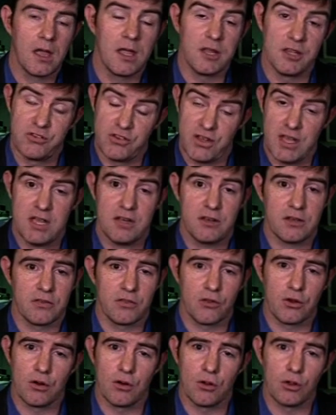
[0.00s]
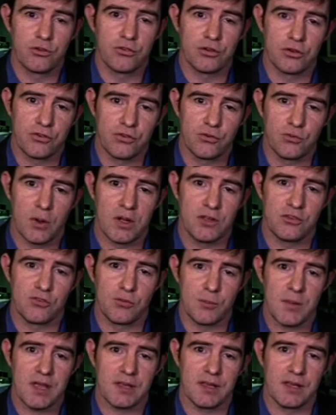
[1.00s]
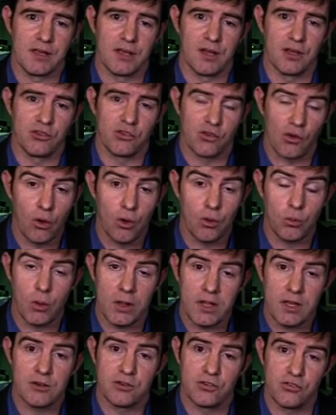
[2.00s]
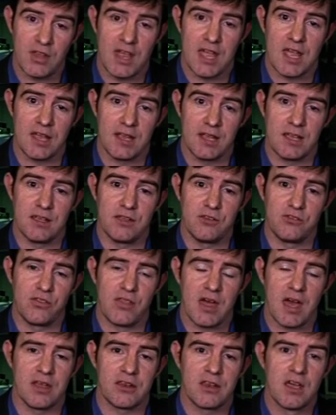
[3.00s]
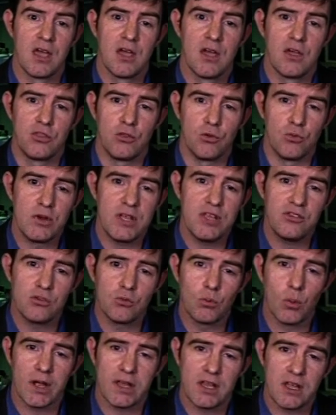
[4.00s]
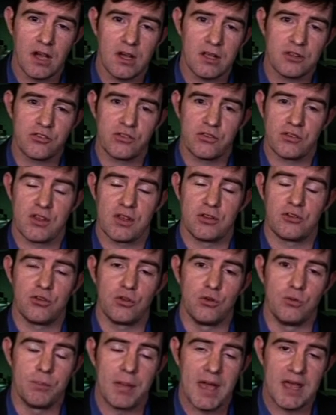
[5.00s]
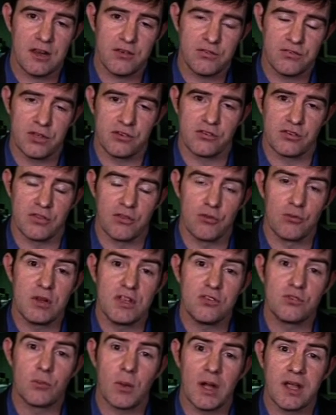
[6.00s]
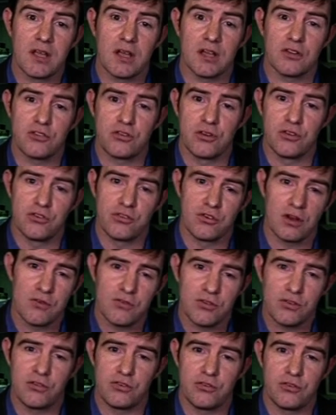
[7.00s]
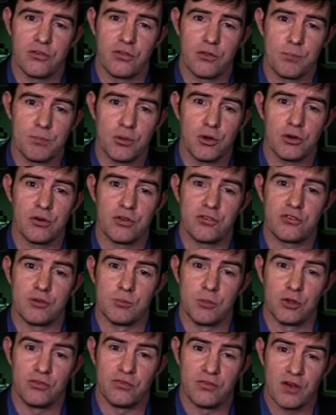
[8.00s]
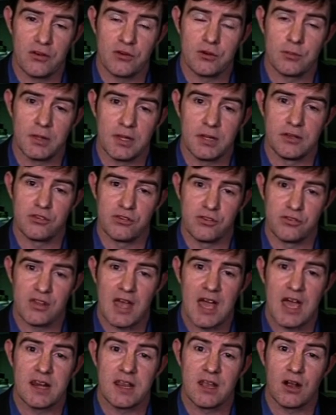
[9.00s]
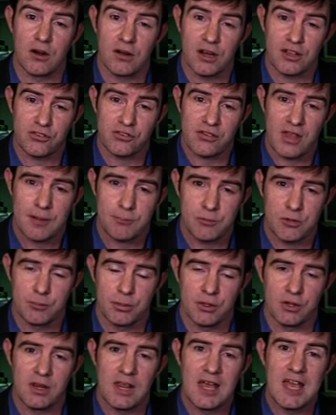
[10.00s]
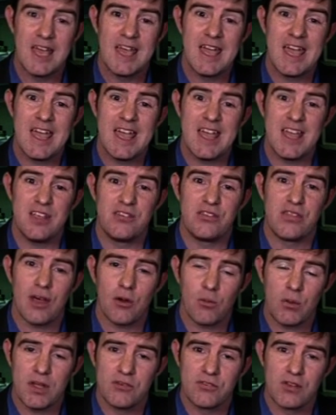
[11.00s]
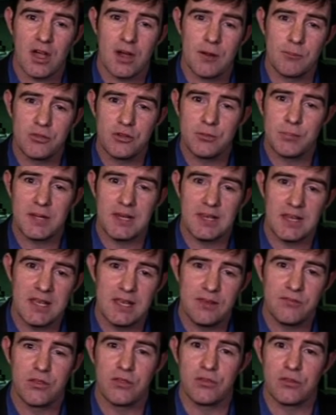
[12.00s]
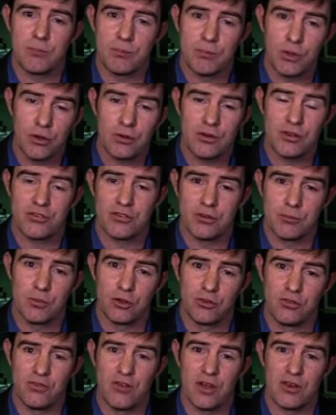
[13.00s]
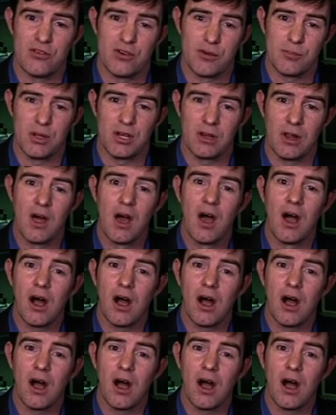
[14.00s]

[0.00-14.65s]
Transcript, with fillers: Indeed, and there are all sorts of ways of making cuts. All we are saying is that the reason why cuts to benefits and the reason why cuts to services to the poorest and most vulnerable in society are acceptable is that we have come to believe that the poorest and most vulnerable